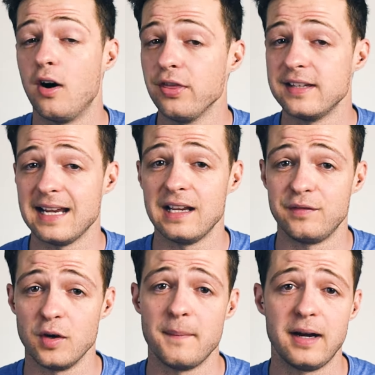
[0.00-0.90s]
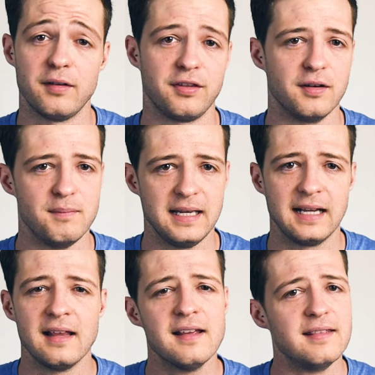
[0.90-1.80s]
on the day of your marathon,
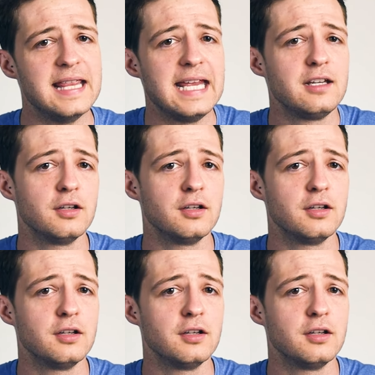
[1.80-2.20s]
meaning they